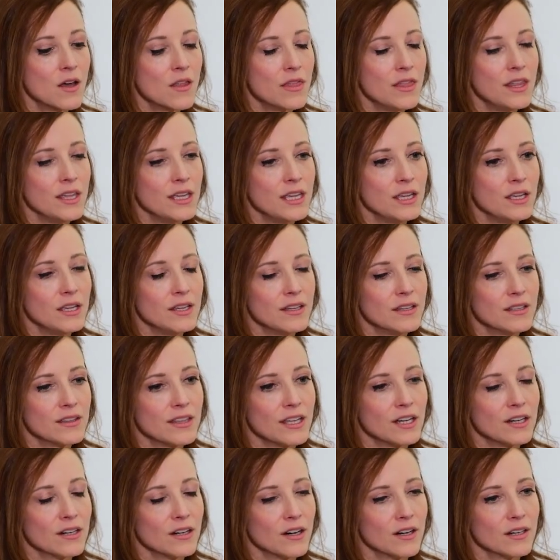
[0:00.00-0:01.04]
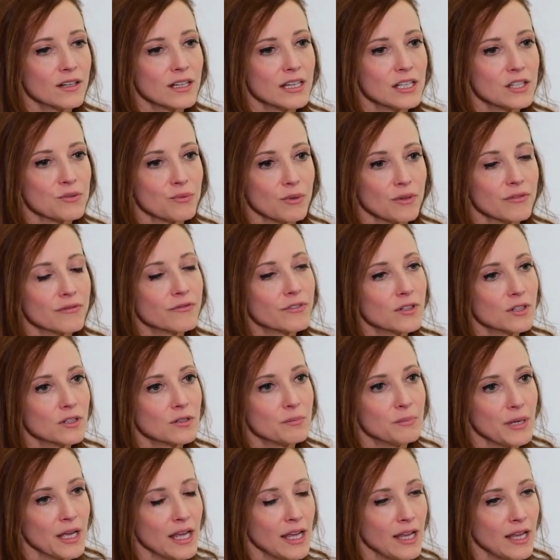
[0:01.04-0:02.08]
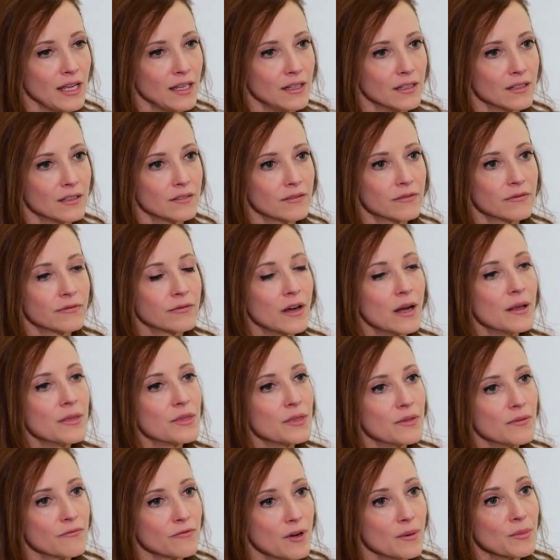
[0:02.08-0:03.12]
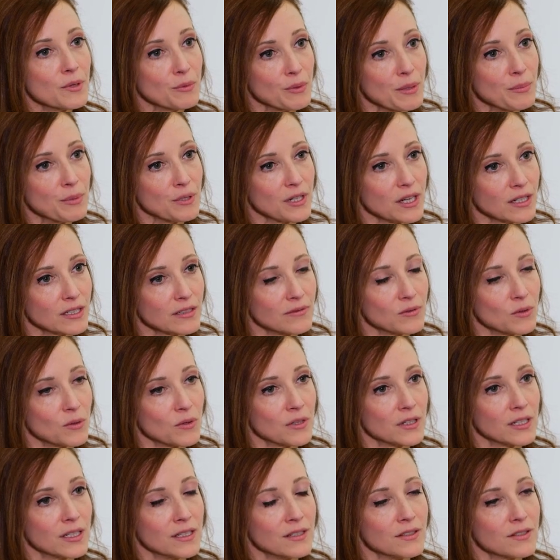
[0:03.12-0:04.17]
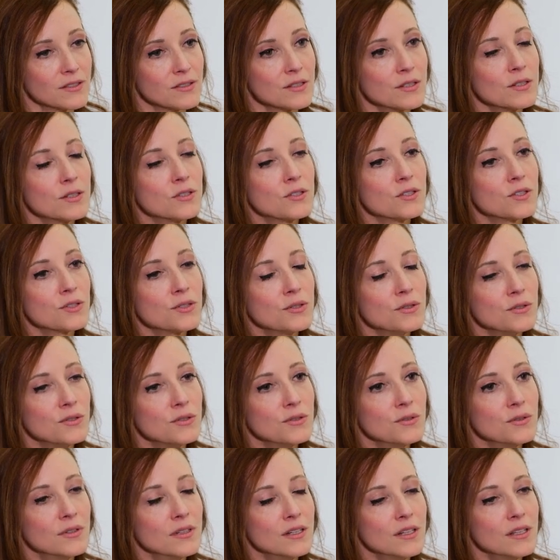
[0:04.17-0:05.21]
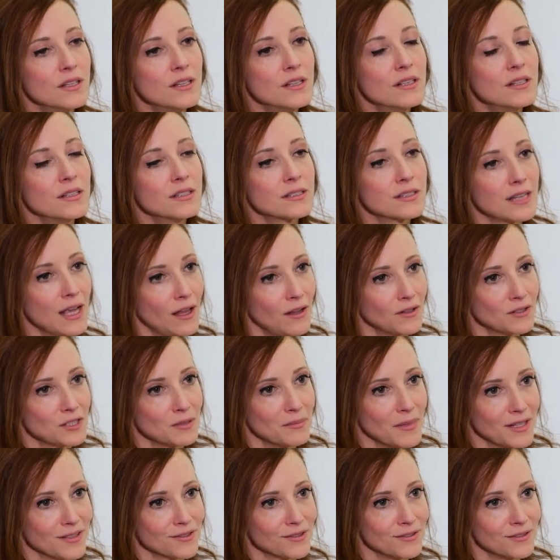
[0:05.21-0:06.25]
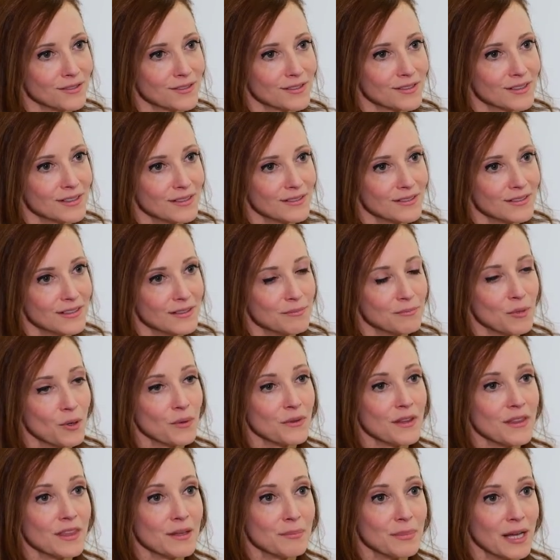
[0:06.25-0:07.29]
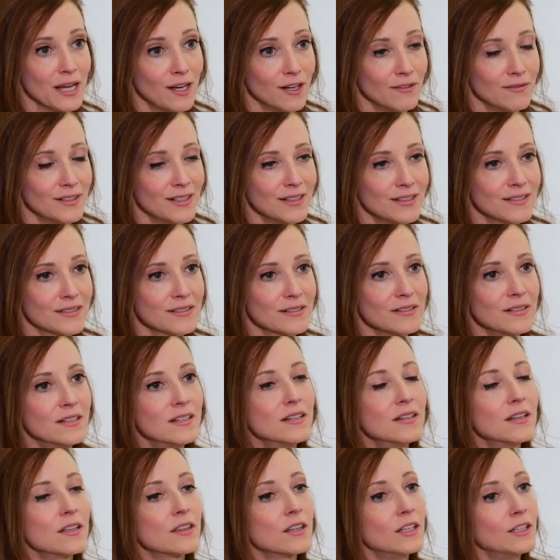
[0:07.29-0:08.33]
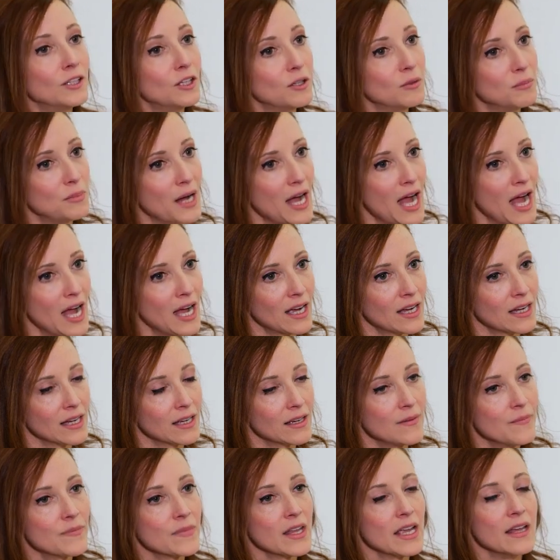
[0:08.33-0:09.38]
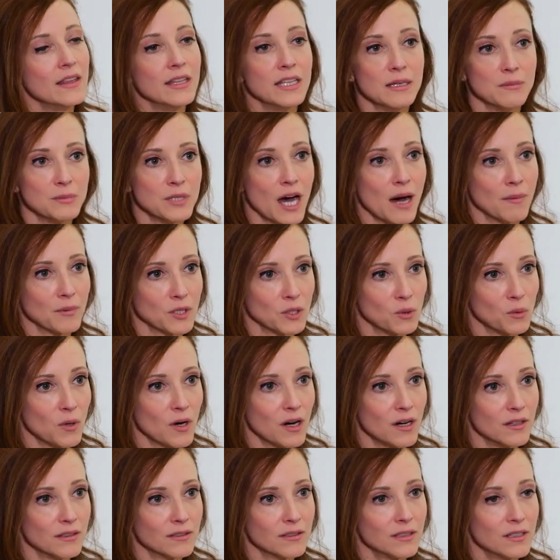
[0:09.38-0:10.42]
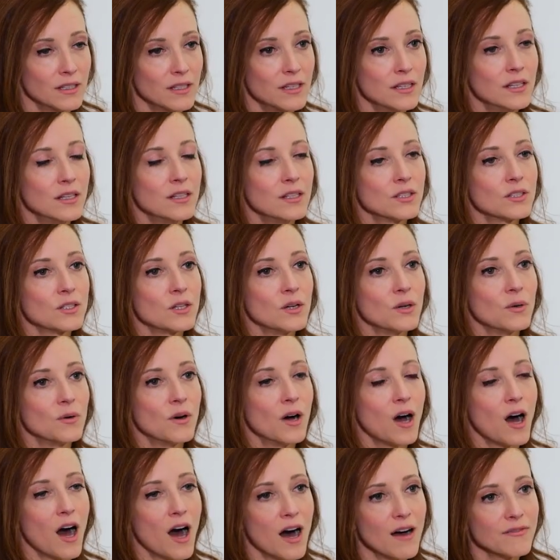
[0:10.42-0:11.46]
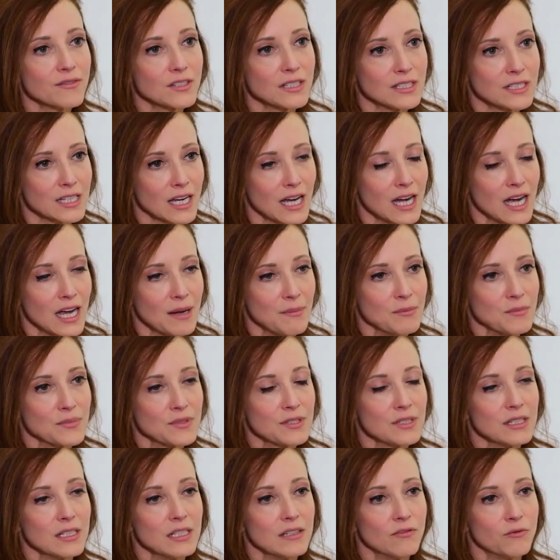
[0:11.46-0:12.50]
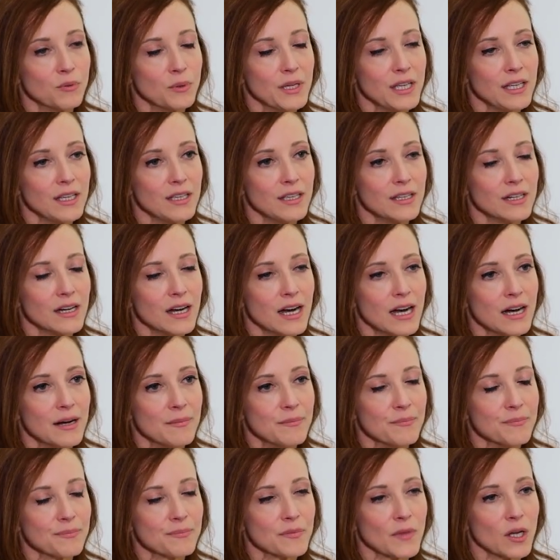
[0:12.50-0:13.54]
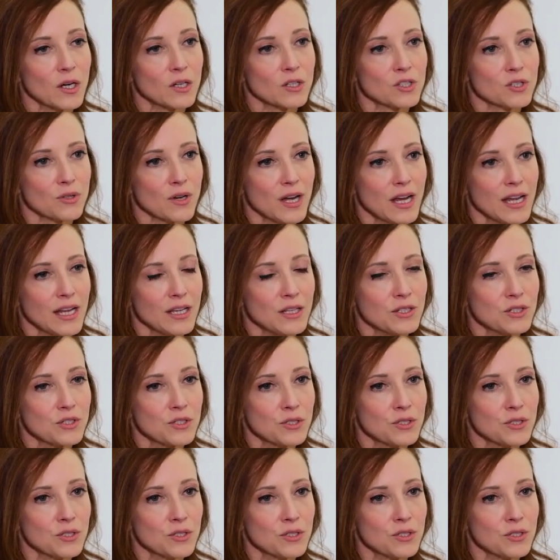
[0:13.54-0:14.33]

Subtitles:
there is referred pain from the reproductive organs to skeletal muscles, both in the pelvis, the low back, and the abdominal wall. So oftentimes, if we are trying